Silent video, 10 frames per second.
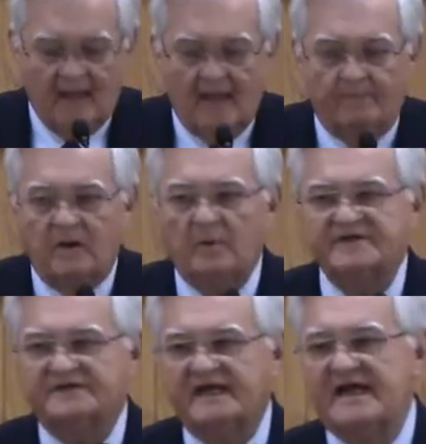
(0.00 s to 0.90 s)
But we
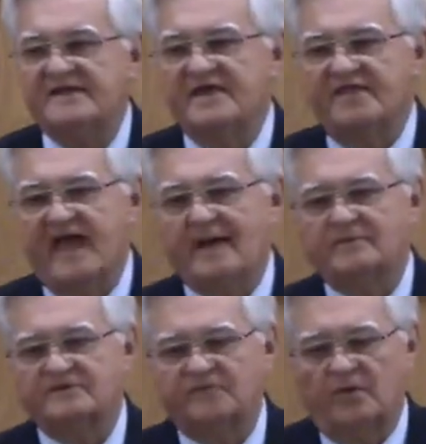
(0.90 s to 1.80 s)
see that that
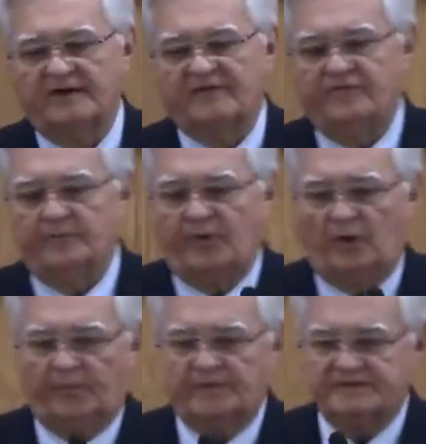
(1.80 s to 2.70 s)
was for a different
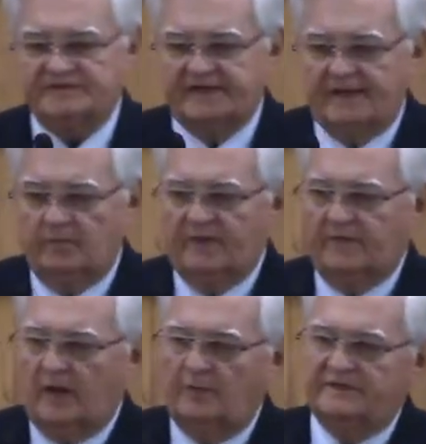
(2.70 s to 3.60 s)
purpose than when
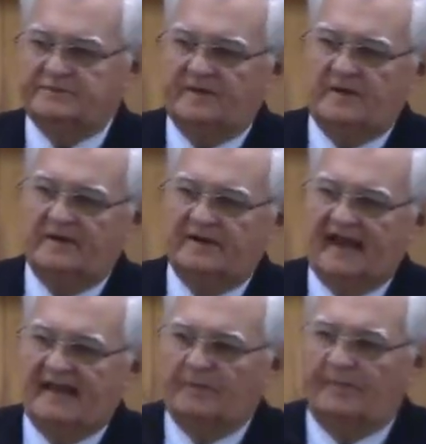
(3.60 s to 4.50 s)
the Holy Spirit
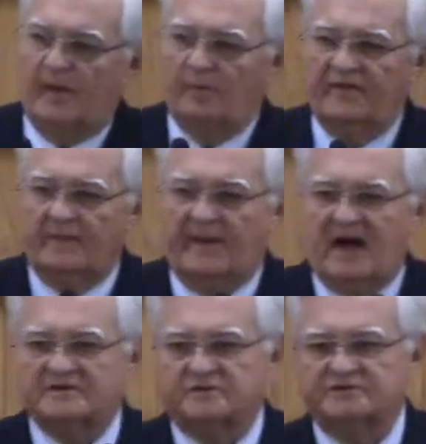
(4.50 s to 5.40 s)
came upon the
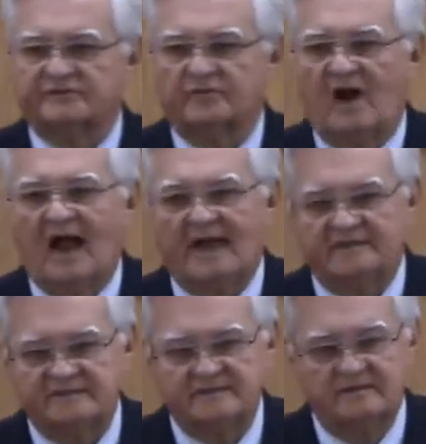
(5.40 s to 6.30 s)
apostles of
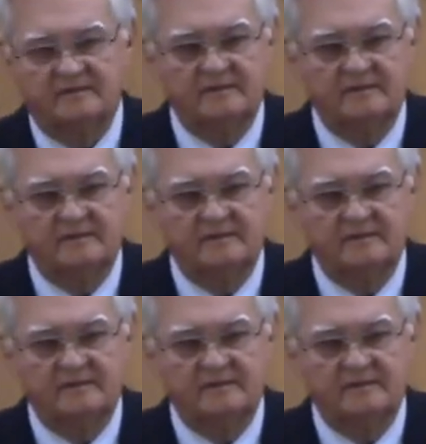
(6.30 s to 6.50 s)
Christ.